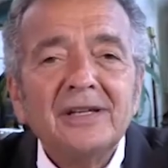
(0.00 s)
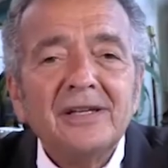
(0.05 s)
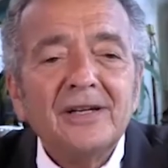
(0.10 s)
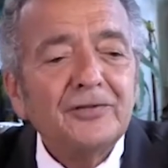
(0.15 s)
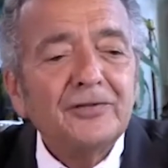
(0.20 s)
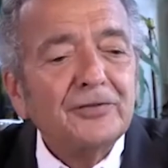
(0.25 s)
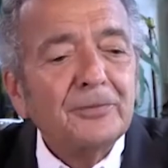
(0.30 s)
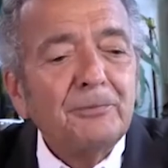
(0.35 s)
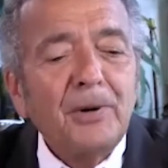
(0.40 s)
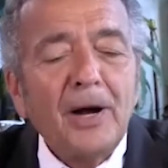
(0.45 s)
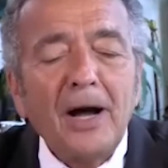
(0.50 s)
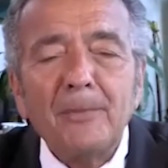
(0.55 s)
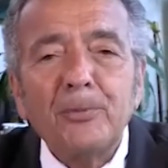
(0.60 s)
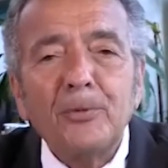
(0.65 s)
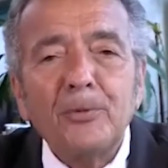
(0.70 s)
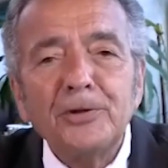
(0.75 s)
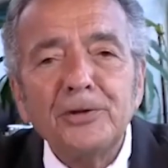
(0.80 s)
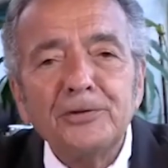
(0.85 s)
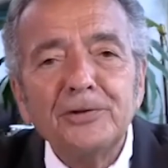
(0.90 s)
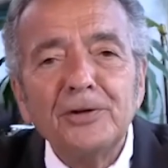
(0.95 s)
I said, Pop,
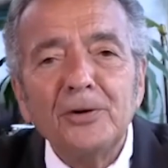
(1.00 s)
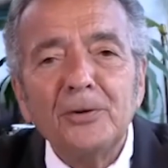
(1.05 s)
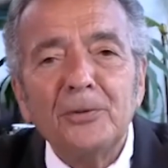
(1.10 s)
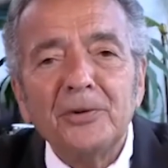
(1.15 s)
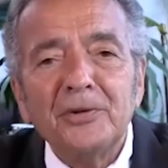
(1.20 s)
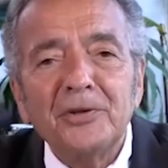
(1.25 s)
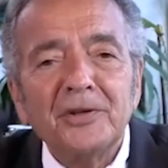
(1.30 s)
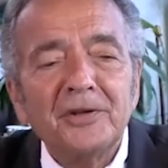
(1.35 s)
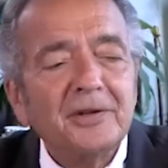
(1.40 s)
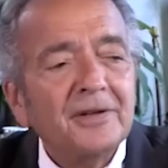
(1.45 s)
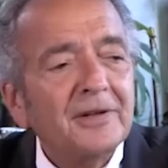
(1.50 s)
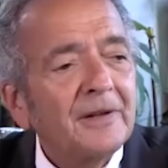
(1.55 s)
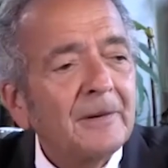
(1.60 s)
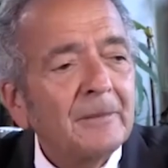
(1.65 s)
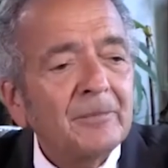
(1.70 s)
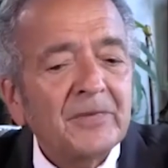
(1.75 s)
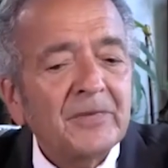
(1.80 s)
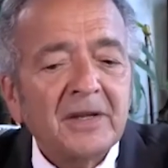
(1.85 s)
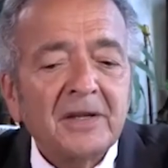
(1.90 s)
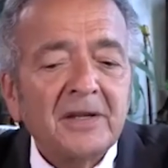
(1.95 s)
what are you doing with it?
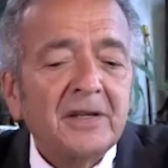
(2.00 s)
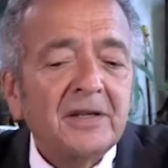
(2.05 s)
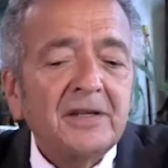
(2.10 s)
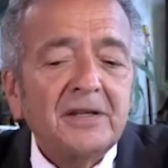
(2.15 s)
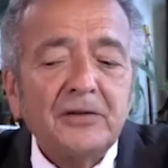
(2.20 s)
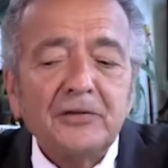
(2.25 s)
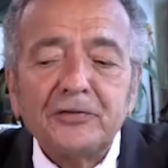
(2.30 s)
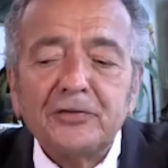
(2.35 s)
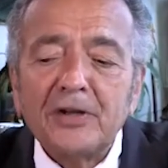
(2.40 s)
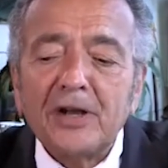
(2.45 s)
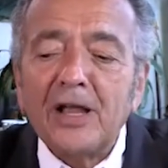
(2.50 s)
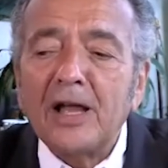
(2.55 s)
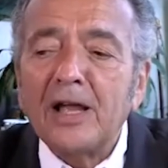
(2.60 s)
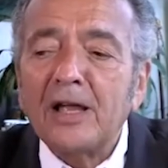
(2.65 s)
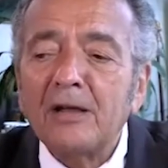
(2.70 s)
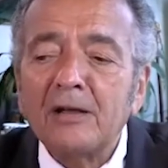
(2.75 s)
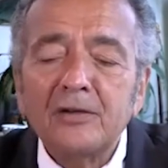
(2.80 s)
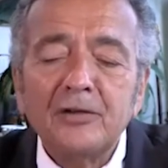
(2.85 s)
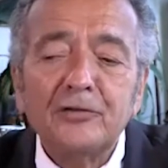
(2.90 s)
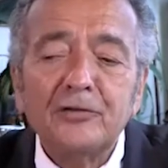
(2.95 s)
He said,
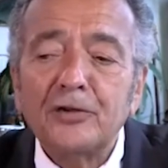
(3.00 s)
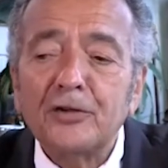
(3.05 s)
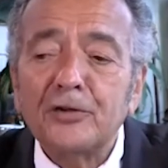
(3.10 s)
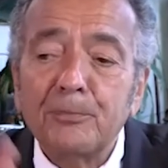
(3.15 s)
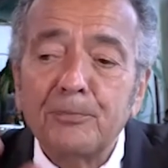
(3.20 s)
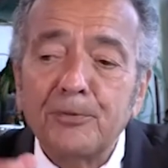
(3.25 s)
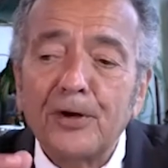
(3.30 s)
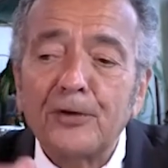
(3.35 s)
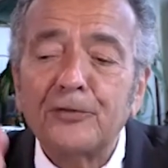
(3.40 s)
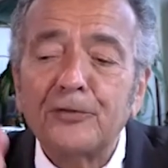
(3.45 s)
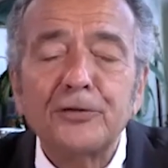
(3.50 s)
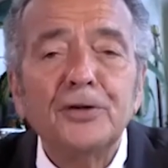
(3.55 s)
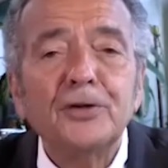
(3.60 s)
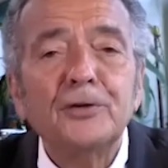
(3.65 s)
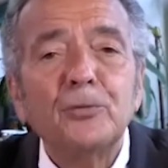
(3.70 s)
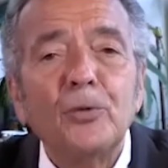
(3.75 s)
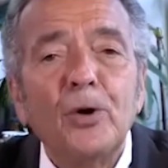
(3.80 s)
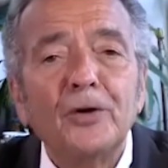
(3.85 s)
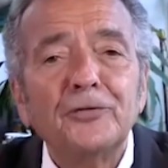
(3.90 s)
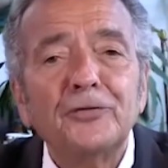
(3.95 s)
the
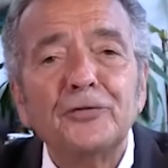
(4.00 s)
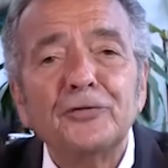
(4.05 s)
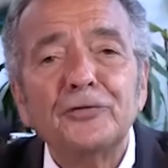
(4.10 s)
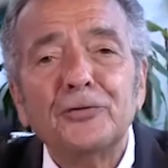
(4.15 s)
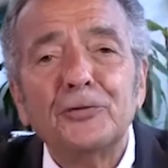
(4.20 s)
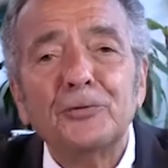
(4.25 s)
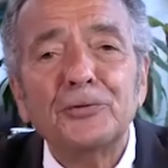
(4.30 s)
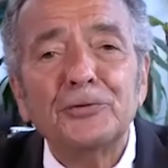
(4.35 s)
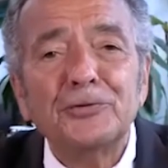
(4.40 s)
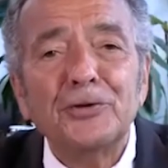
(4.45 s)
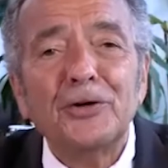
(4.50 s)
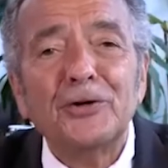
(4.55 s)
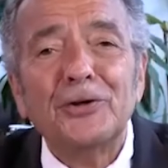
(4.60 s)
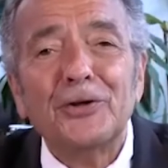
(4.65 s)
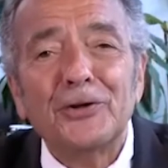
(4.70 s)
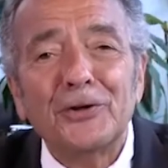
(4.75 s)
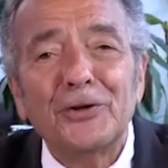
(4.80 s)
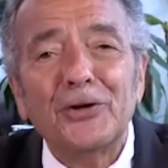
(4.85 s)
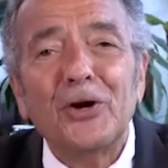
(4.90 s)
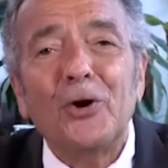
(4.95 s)
president wants us to
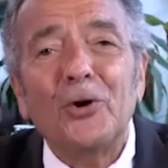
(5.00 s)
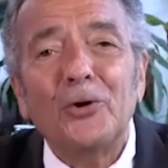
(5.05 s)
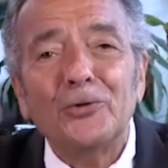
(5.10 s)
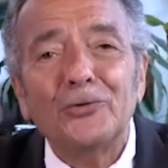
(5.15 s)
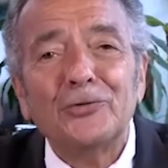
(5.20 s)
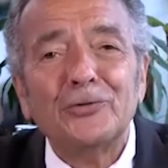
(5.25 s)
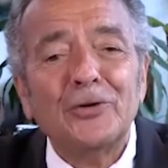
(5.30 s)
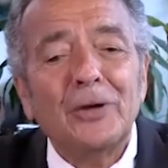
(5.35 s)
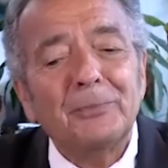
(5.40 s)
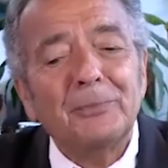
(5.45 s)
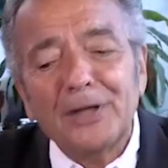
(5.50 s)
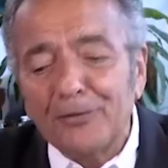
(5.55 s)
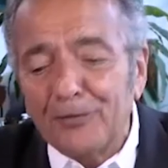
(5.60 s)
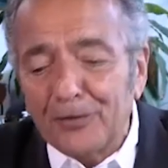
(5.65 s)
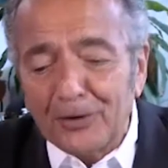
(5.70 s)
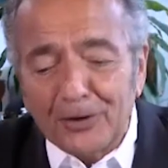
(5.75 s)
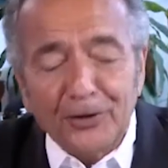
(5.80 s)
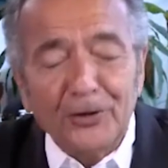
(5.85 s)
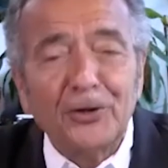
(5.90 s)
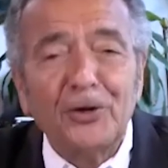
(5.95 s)
return the gold, so I'm
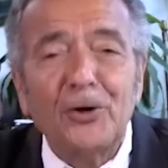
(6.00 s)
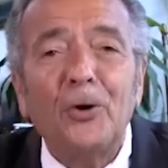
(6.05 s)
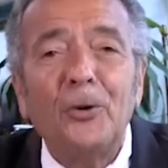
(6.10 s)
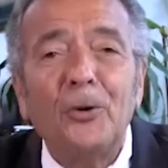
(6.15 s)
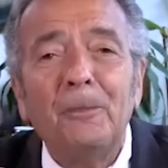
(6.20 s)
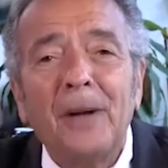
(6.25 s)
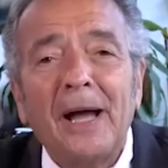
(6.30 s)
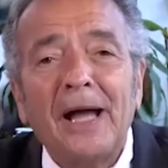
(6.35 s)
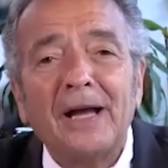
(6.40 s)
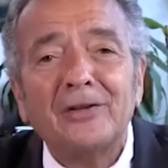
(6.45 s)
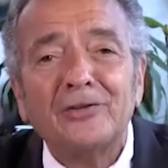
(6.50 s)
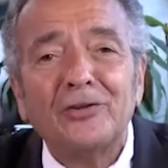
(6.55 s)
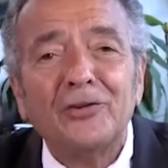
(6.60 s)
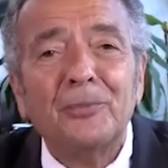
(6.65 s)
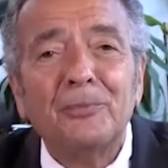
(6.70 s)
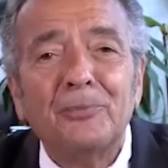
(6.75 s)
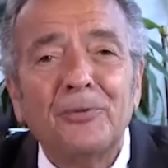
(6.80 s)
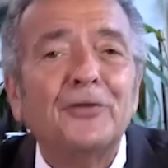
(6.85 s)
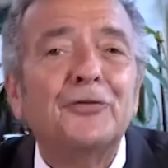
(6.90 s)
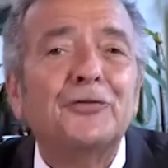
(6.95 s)
giving the gold back to the
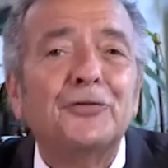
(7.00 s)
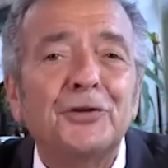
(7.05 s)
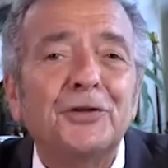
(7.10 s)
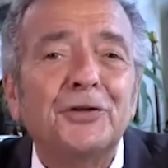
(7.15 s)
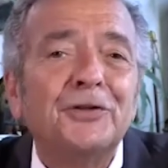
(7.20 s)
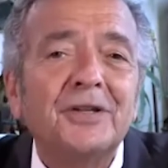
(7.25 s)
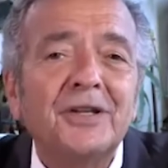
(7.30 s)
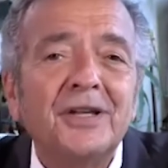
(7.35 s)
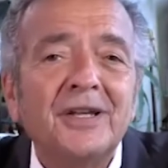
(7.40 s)
president.